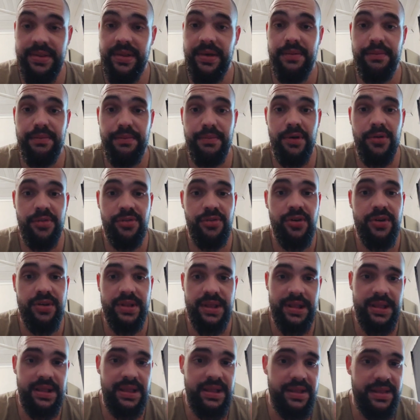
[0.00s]
the most
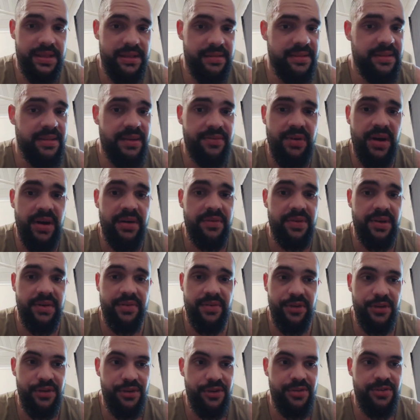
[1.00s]
hard-hitting stuff I've
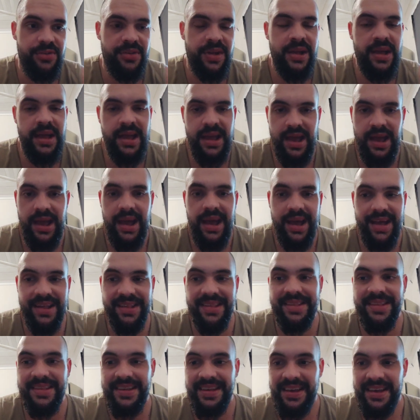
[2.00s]
ever used,
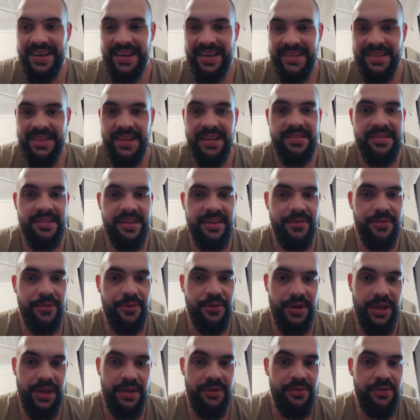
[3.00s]
and that stuff
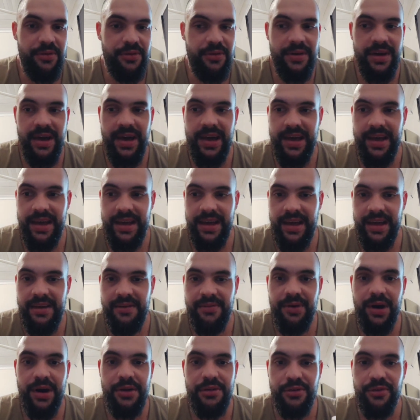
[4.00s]
will give you a
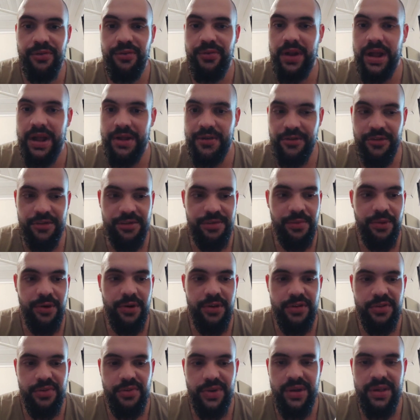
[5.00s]
fight or flight
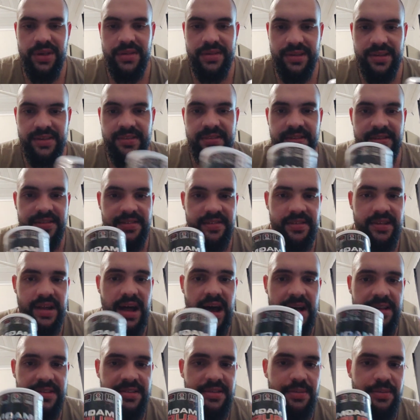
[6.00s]
response, whereas this is
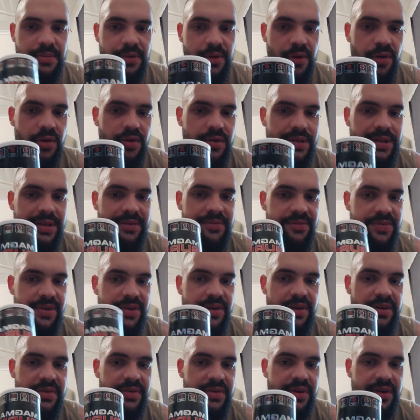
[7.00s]
nice and prolonged and
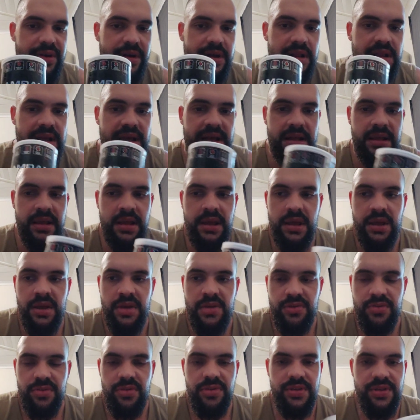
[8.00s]
very, very clean.
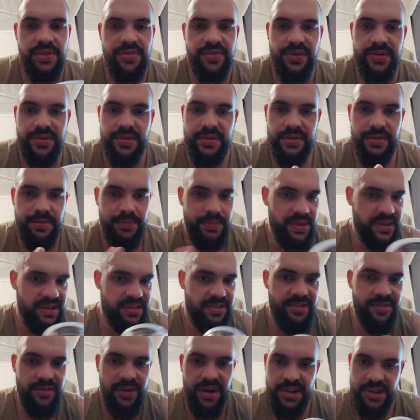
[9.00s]
Two different
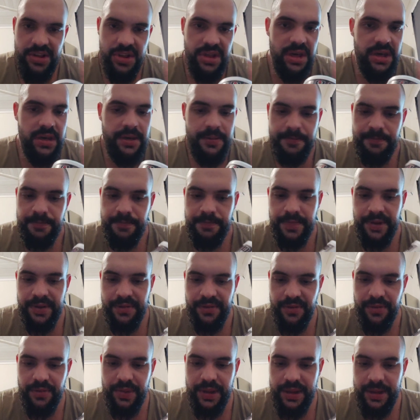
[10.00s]
beasts right here, but
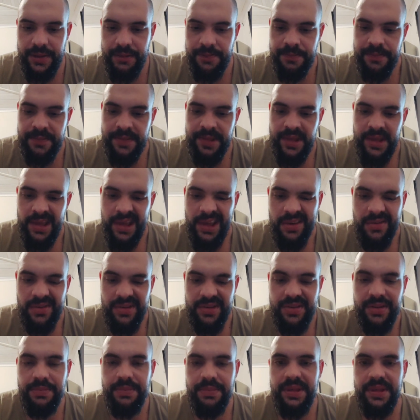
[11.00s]
for me, there's
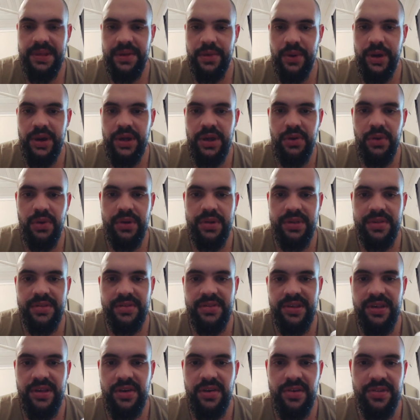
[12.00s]
something where you want to
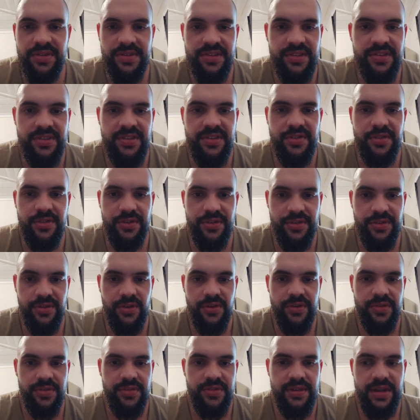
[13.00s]
see consistent
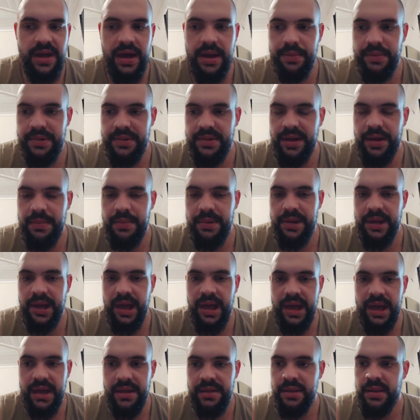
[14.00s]
results time and time
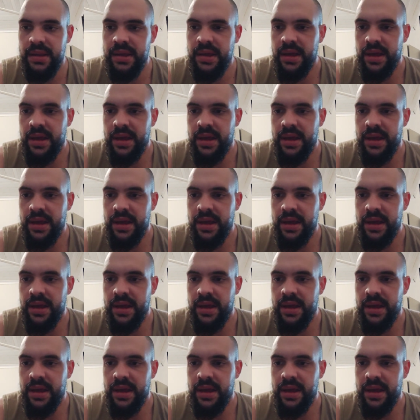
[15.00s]
again,